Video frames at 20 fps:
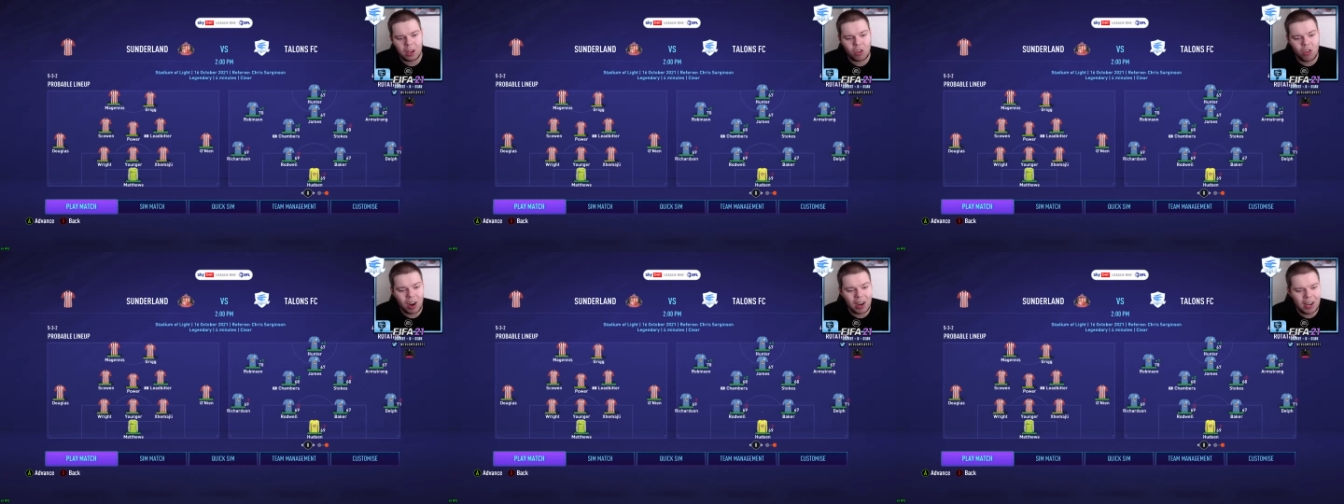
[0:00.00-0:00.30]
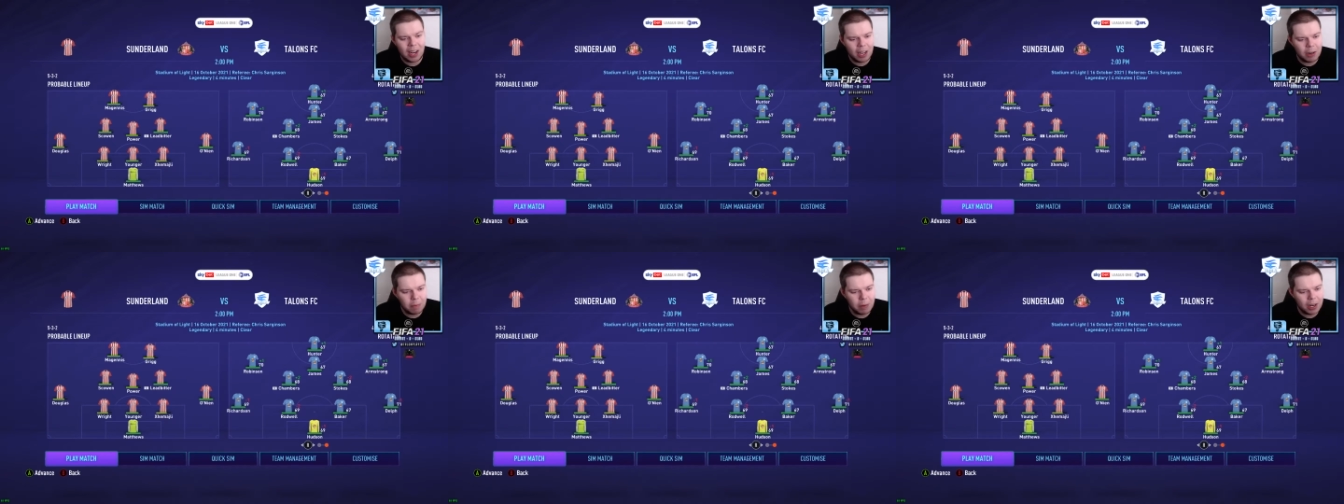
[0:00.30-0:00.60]
Grant
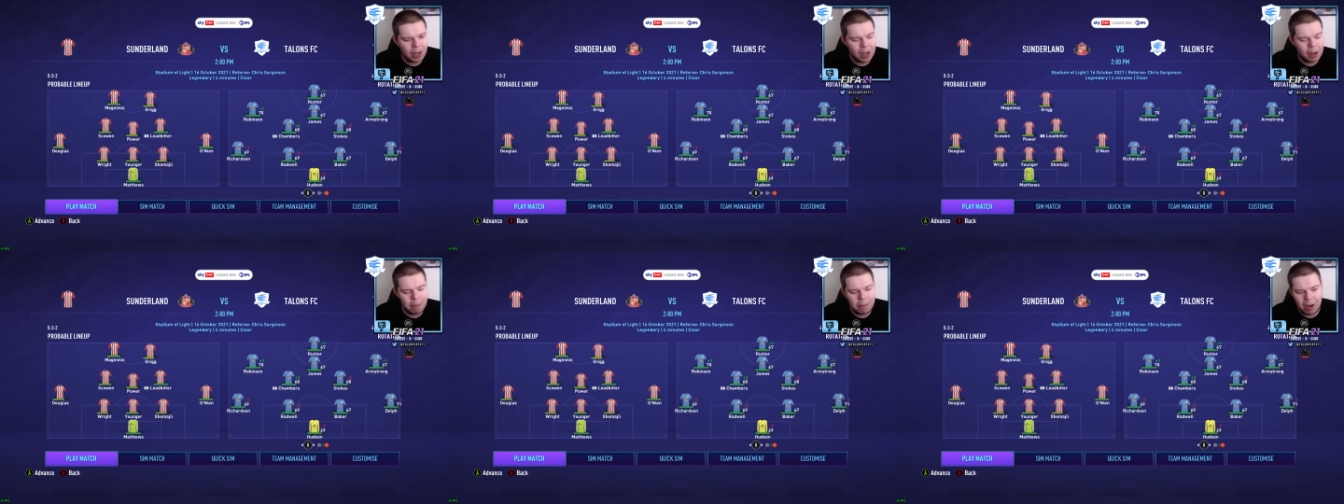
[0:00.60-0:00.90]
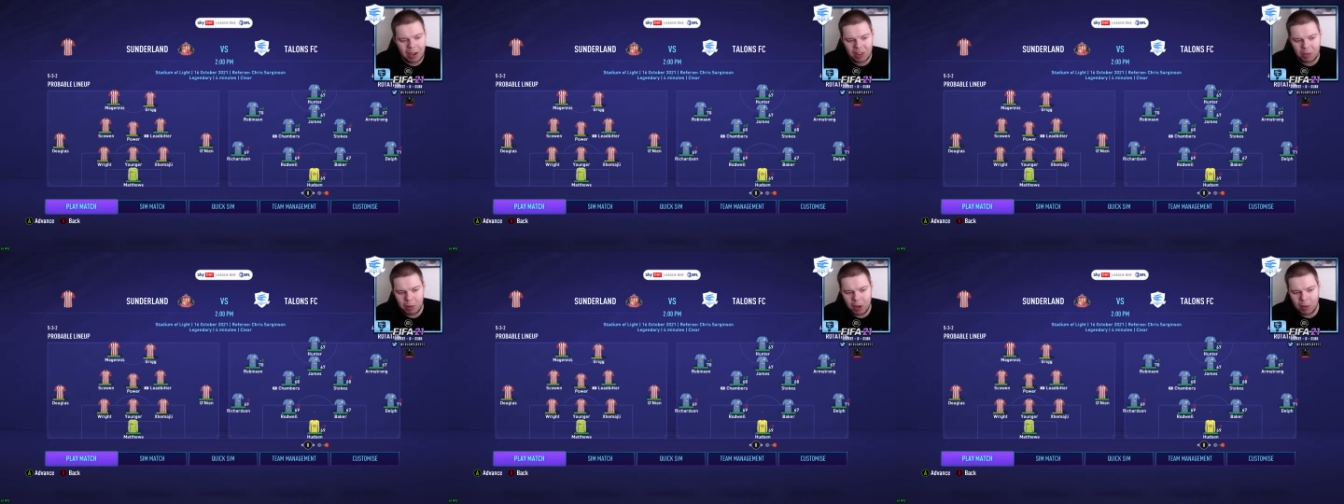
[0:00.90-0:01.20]
Ledbetter,
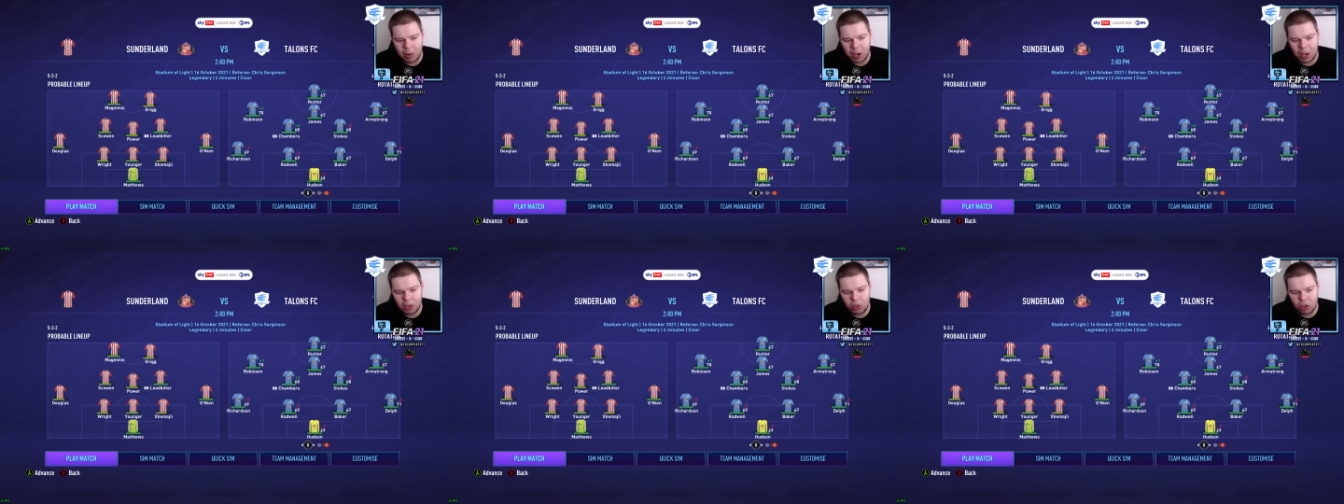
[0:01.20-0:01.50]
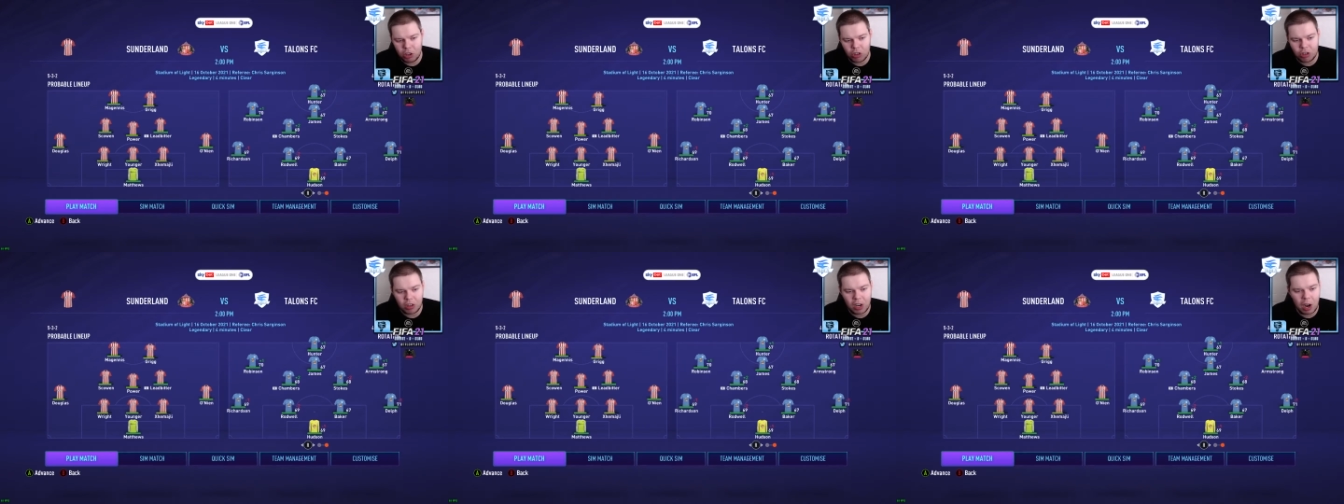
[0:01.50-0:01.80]
Max Power and
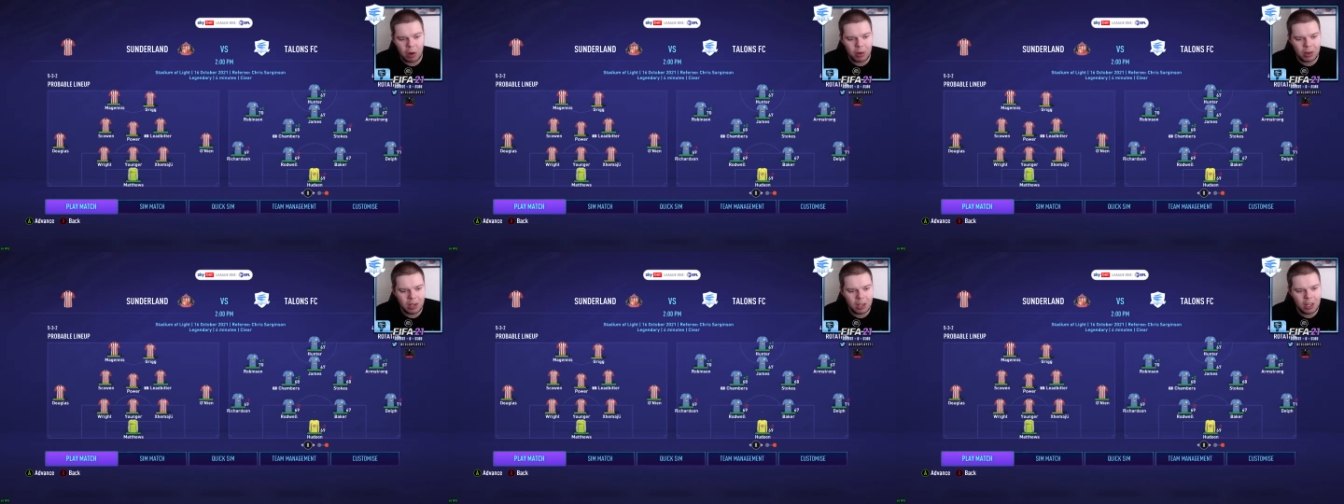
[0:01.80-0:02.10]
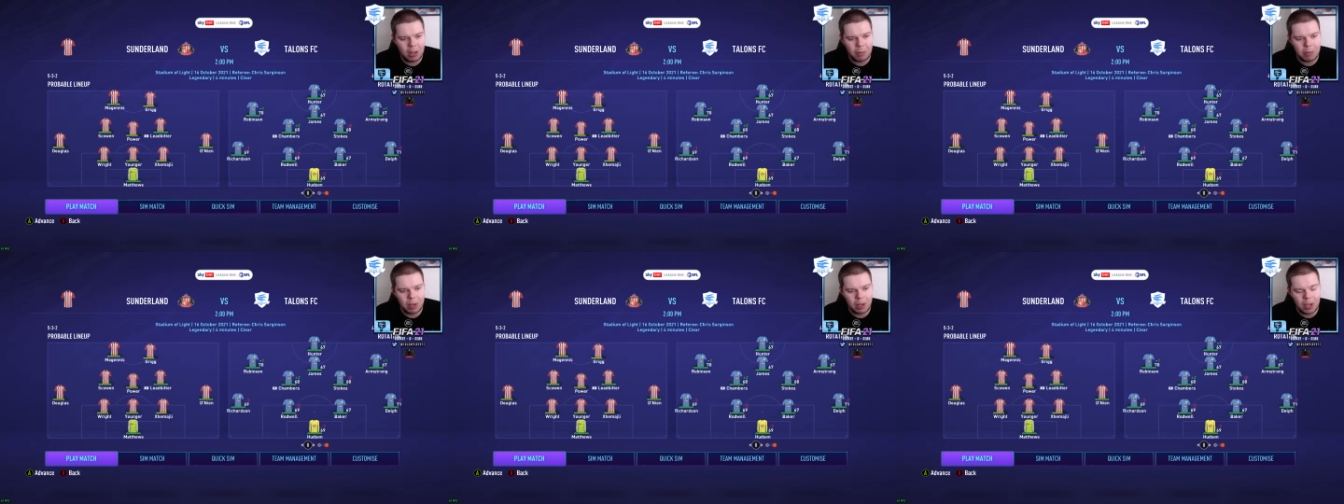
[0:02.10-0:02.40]
Josh Scowen in
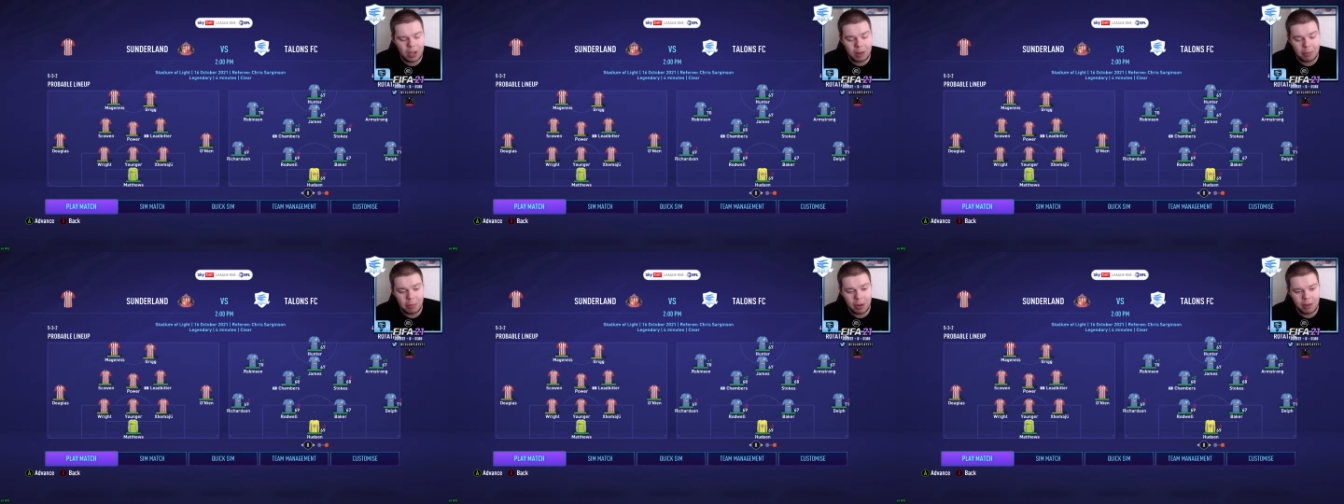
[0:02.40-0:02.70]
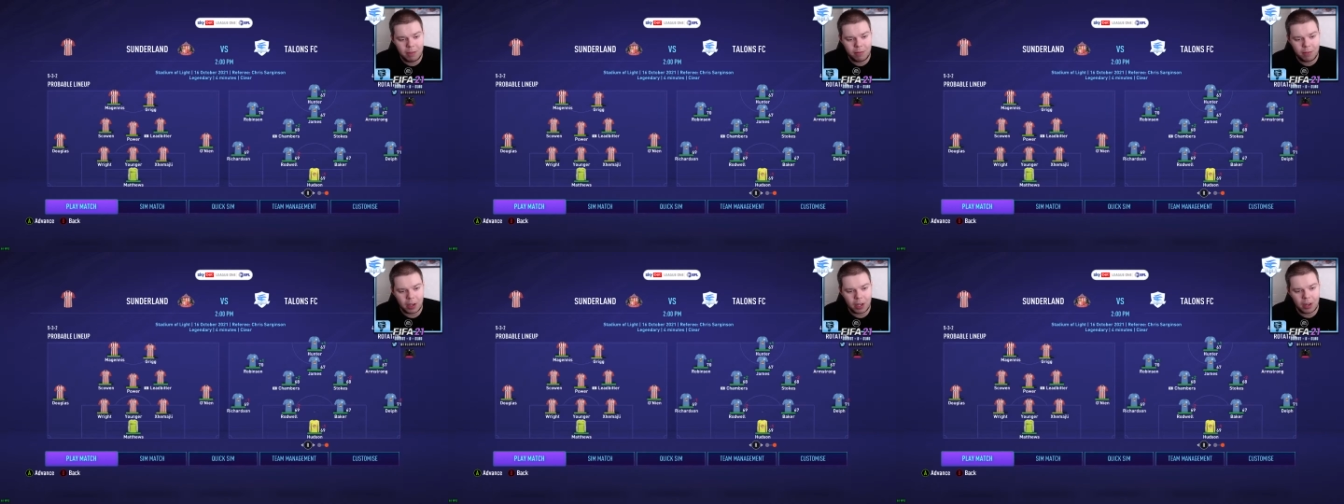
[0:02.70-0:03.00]

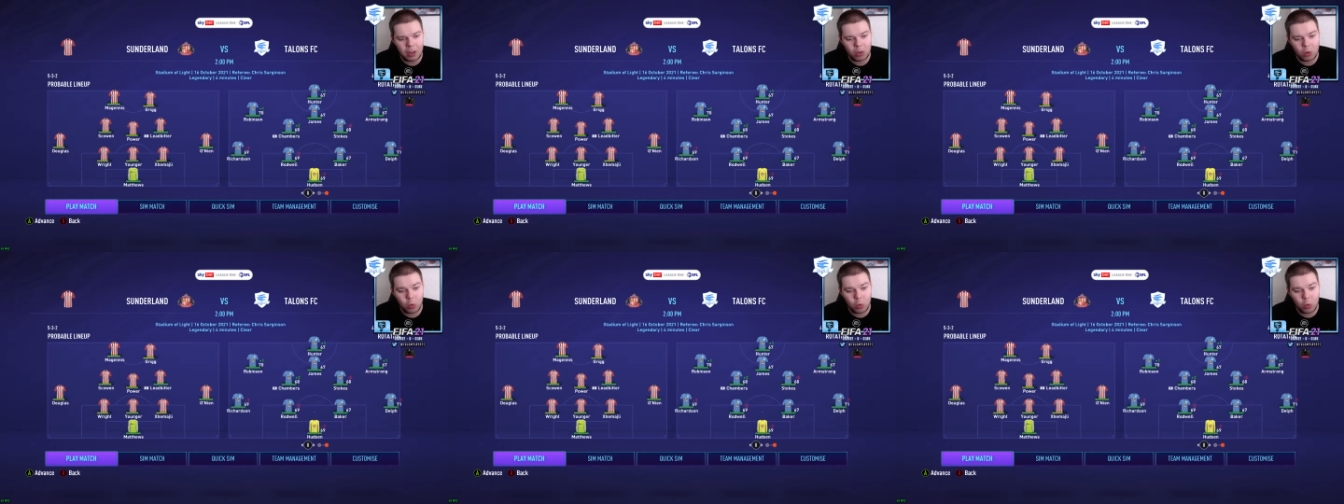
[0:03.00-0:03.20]
midfield.